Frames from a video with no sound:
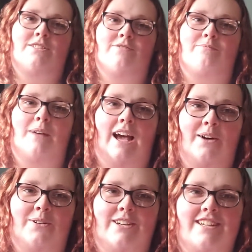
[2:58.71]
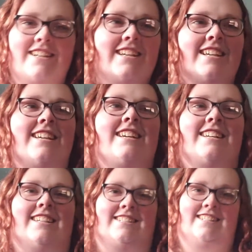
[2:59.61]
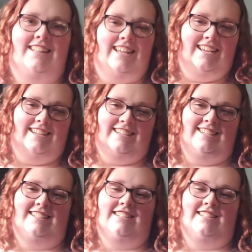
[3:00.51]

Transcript: of power. And Selena